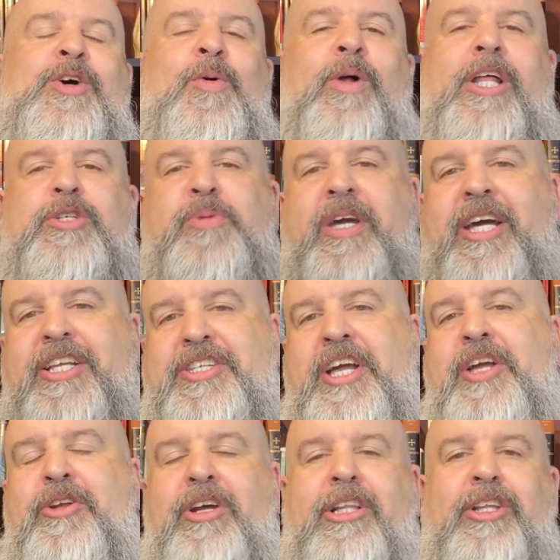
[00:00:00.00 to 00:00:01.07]
Well, as we
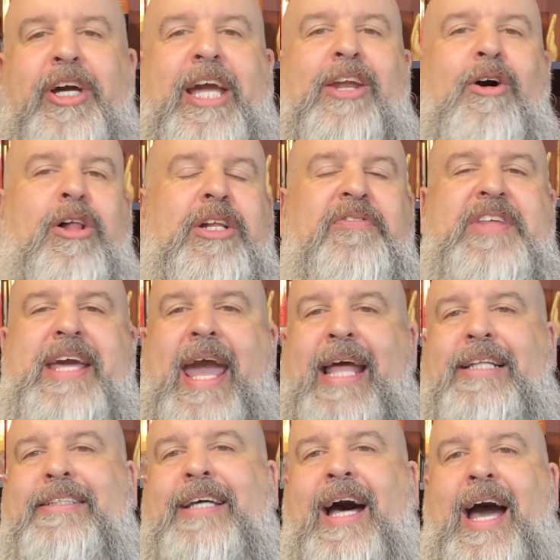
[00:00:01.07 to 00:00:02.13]
continue to look at all of the
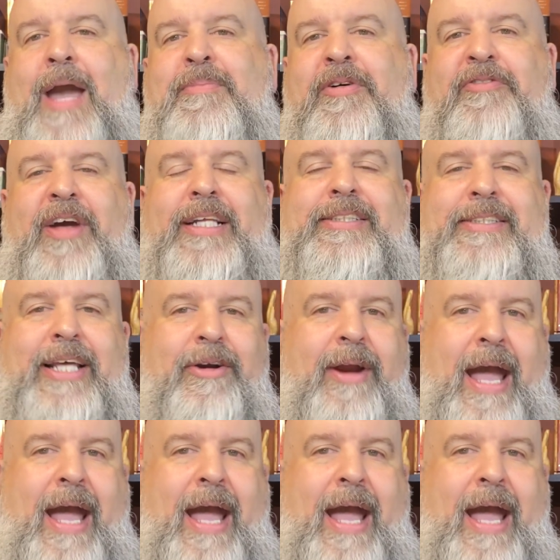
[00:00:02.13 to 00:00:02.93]
end time events that are